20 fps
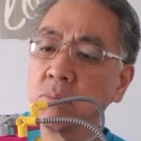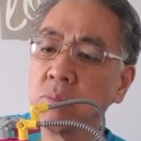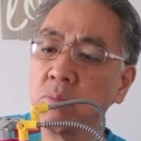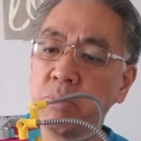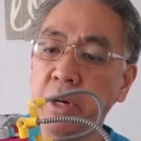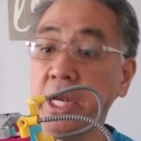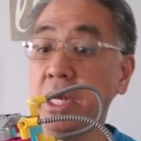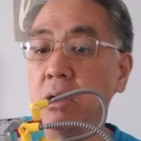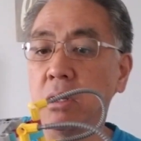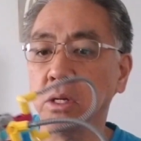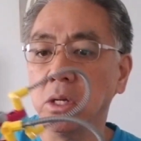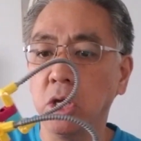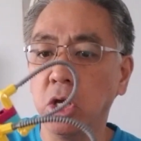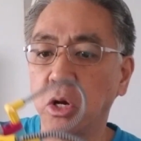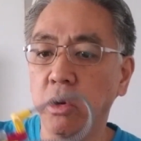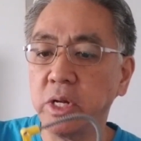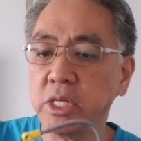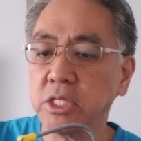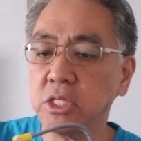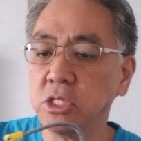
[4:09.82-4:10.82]
but you
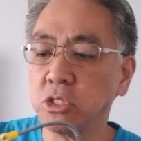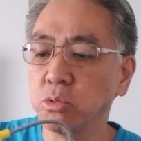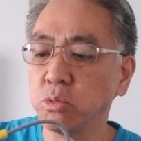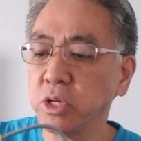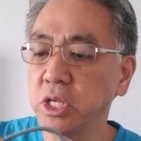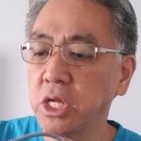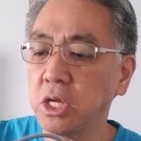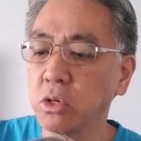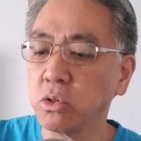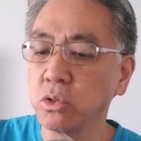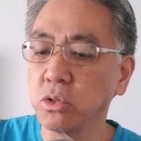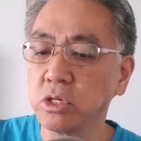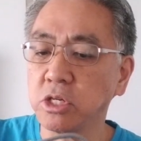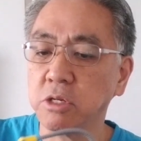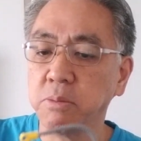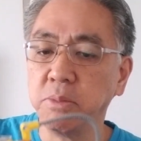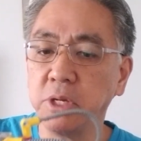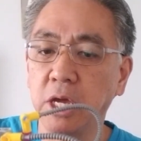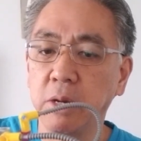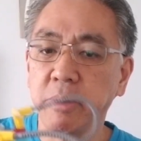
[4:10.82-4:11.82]
know, it's really cool to
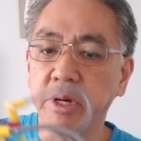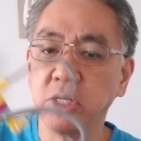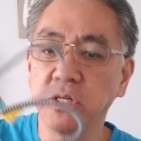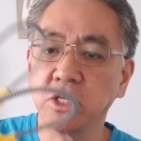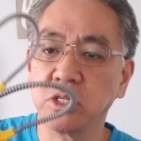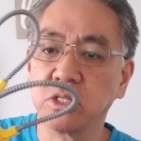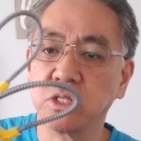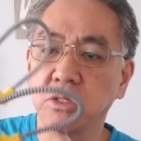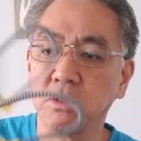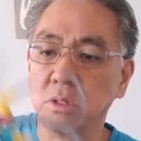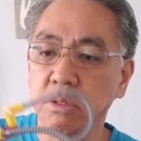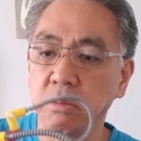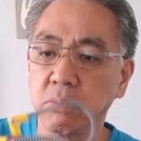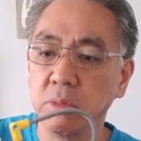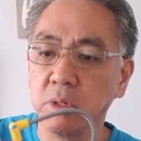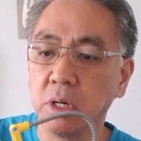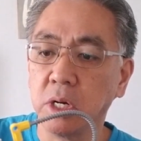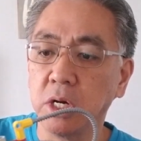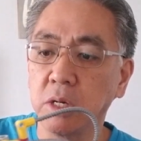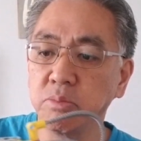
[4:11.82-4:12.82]
be able to just
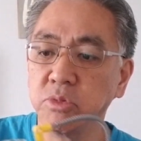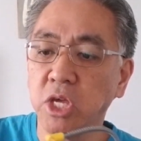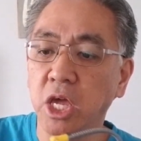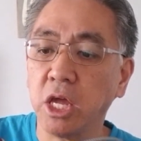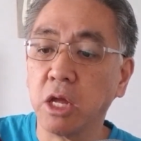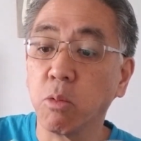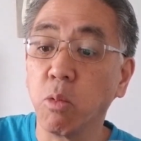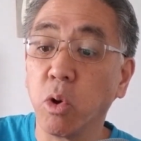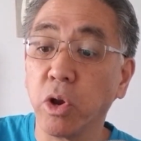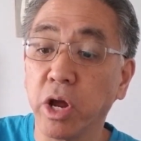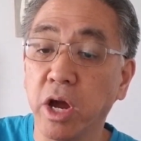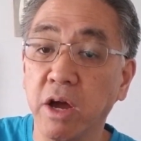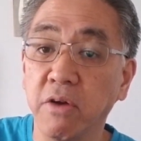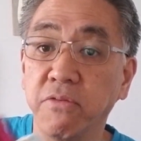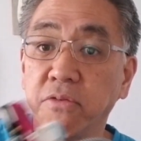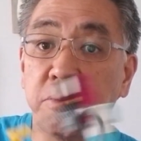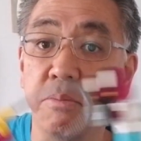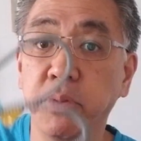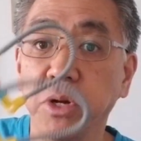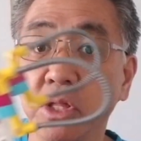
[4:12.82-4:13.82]
take one off
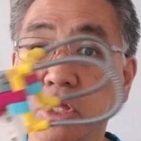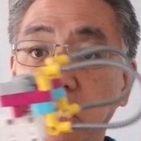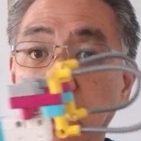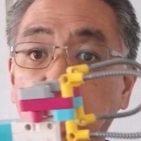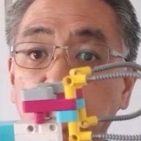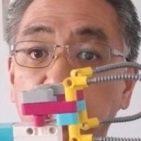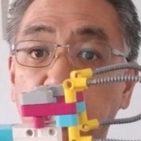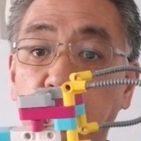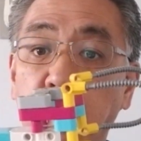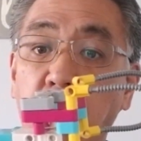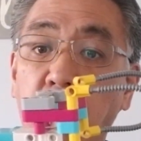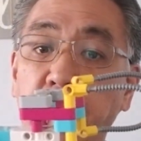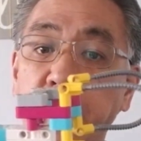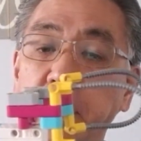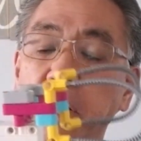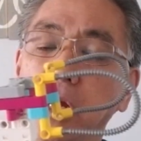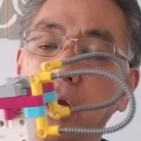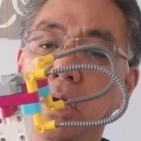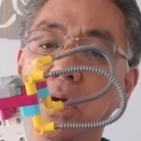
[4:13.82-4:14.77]
and put the other on.